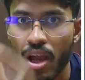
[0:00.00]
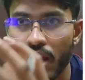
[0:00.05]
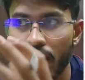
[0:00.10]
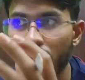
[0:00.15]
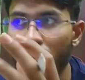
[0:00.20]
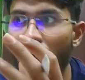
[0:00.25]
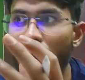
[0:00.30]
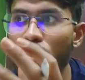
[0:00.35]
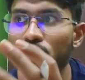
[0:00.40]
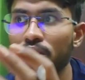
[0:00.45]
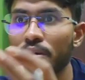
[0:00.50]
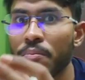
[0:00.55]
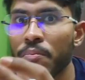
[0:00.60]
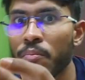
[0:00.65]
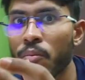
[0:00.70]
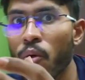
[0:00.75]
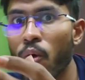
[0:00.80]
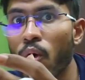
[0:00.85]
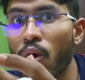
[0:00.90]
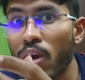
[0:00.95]
Now, the
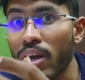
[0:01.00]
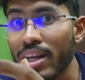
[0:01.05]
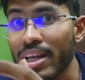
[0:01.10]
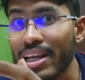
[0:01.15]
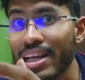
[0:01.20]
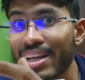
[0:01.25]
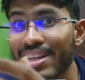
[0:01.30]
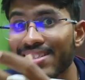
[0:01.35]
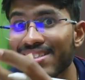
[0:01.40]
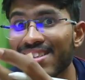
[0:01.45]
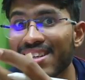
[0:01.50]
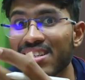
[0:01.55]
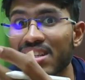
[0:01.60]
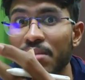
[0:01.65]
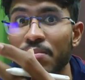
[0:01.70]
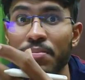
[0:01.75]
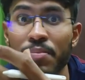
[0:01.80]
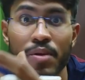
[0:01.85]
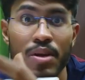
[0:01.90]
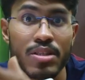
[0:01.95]
more is the
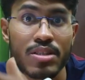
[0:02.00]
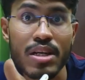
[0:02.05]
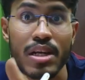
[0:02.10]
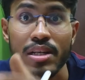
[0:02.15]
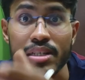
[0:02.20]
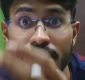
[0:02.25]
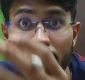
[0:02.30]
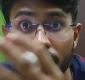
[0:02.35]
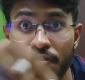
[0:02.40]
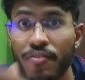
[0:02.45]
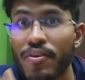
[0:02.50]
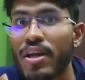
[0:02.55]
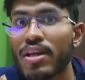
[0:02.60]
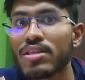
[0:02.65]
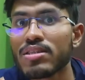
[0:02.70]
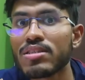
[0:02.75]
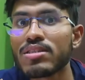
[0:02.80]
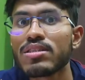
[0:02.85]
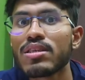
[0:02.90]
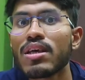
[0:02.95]
temperature
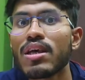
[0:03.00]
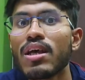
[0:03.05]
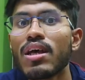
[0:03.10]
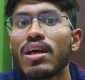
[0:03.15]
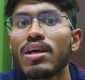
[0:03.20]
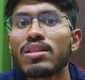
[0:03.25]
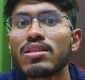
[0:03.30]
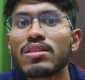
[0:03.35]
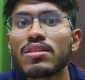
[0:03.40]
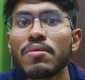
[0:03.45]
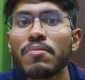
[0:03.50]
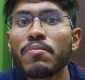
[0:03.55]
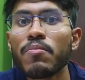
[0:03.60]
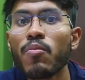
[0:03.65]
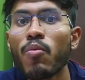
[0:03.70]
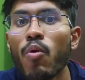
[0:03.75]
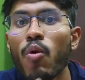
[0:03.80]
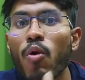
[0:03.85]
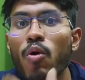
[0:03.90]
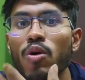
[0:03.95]
difference, the
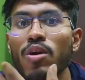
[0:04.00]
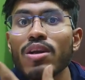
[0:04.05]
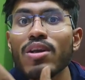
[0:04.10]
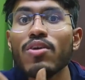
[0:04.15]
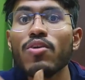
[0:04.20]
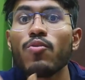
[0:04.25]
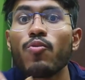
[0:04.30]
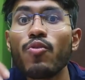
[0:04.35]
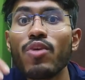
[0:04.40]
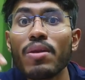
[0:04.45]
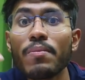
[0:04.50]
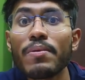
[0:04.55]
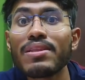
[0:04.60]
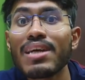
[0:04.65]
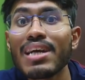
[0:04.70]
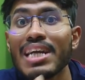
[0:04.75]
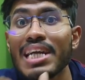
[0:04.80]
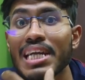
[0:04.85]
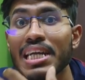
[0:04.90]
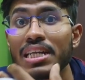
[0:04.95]
more will be
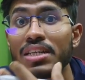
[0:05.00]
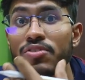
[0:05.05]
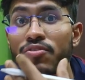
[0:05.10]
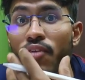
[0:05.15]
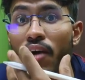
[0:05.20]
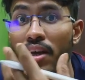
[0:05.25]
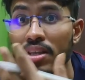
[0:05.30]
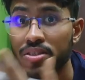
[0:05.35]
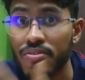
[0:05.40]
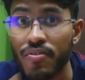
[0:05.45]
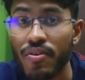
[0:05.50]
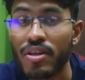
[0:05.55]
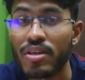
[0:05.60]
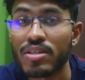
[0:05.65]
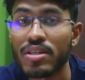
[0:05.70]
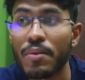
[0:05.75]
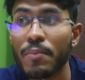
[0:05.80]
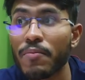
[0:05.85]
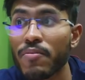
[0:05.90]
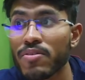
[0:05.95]
the heat transfer.
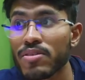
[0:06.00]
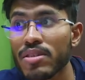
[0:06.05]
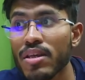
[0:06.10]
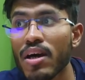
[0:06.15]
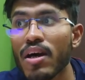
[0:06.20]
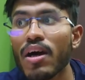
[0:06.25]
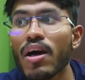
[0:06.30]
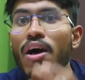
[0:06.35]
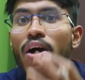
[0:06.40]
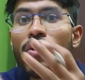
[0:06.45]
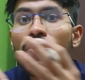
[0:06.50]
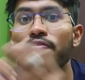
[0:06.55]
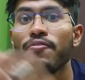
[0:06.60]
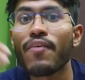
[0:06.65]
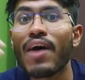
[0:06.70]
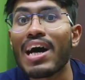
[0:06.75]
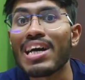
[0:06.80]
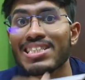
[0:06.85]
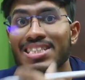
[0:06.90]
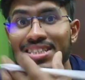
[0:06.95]
The
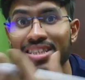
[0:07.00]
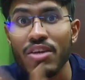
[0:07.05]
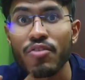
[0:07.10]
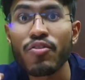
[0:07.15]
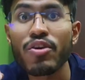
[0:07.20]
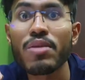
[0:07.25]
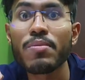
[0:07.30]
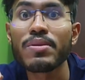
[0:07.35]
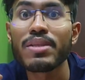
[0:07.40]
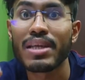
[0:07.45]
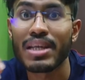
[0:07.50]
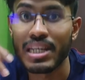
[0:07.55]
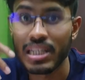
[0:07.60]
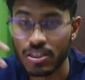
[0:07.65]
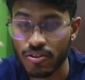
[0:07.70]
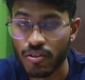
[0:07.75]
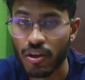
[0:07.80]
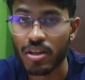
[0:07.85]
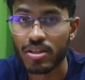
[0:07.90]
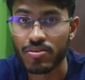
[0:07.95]
faster will be the heat
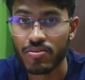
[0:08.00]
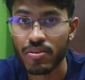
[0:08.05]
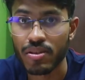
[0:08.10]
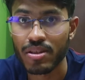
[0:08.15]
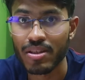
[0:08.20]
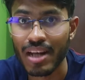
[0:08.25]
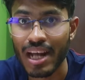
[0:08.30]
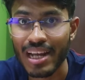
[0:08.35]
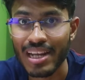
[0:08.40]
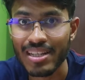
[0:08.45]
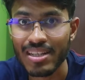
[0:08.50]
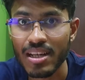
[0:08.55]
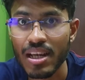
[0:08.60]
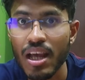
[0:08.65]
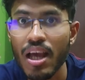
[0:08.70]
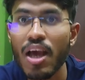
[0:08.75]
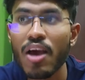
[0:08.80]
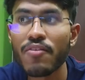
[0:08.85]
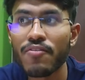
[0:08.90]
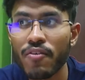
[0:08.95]
transfer, right?
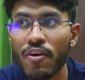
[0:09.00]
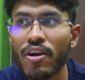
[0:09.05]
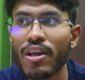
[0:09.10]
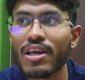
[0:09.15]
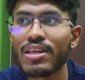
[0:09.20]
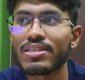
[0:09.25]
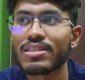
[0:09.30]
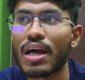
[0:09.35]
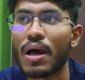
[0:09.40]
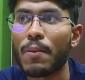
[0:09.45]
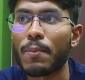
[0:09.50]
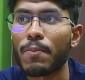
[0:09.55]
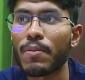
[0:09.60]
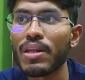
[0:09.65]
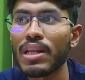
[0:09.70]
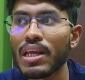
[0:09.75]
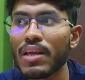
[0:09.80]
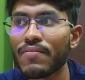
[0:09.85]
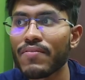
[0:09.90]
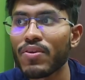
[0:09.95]
For
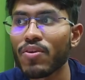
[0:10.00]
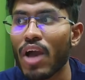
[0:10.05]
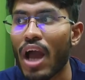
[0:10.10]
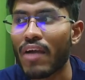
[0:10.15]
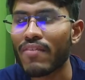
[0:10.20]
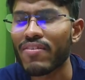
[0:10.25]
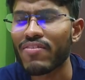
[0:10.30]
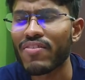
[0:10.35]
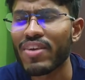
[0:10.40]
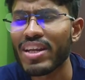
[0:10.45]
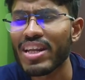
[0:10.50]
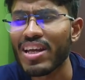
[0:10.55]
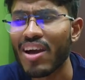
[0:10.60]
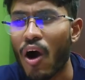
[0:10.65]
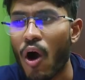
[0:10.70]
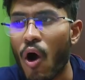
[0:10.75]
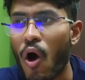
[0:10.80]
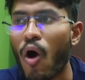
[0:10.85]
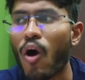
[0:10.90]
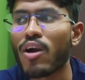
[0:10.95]
example, if you have a very
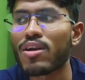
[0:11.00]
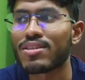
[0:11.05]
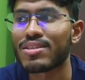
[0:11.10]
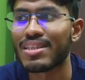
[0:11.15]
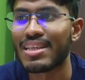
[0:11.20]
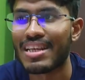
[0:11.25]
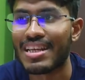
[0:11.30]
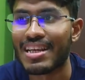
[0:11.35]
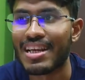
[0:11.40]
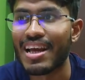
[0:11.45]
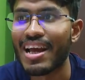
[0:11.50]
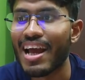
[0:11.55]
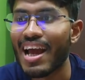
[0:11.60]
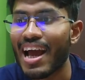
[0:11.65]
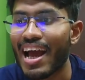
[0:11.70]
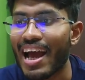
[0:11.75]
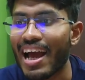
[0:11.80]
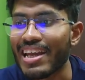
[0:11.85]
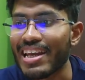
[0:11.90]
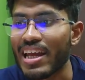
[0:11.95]
hot thing,
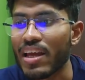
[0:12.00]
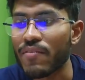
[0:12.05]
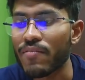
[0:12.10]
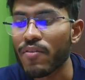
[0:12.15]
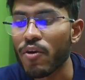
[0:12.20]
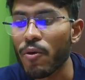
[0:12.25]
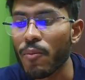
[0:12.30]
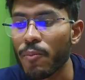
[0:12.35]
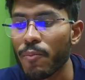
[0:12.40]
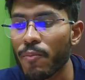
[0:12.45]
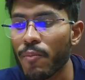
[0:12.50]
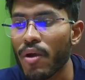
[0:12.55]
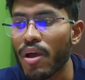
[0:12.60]
and if you